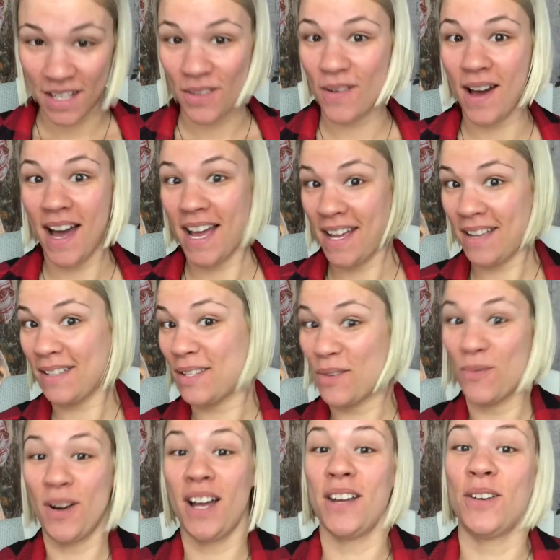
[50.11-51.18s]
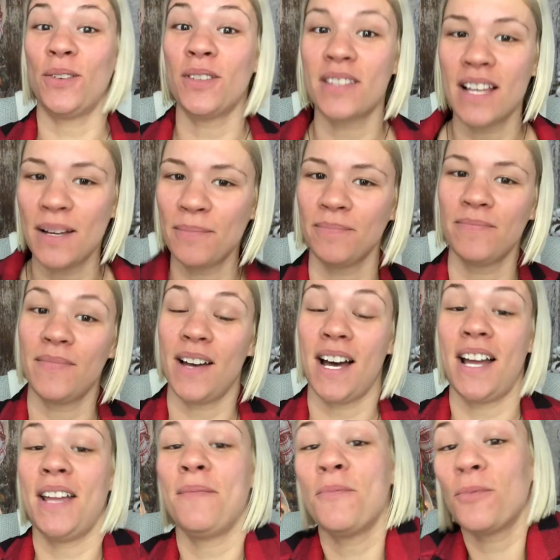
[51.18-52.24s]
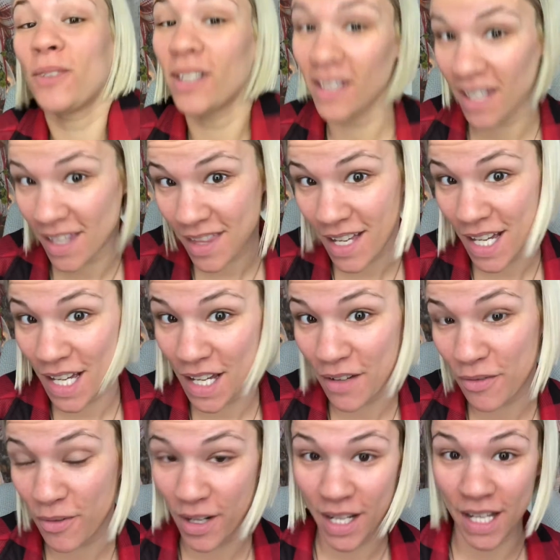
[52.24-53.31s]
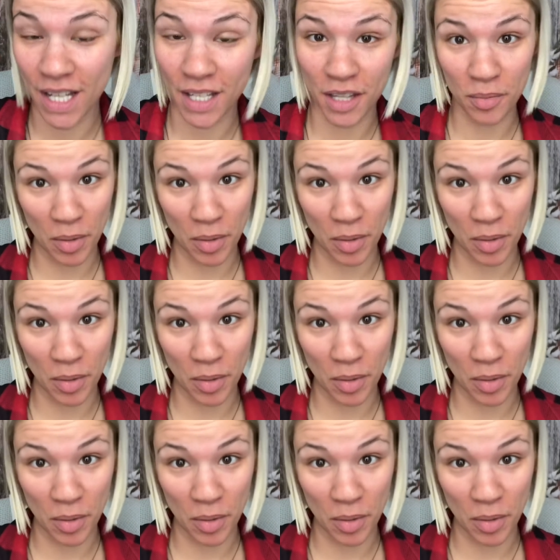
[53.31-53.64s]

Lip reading: You guys, you want to know something? I am really in love with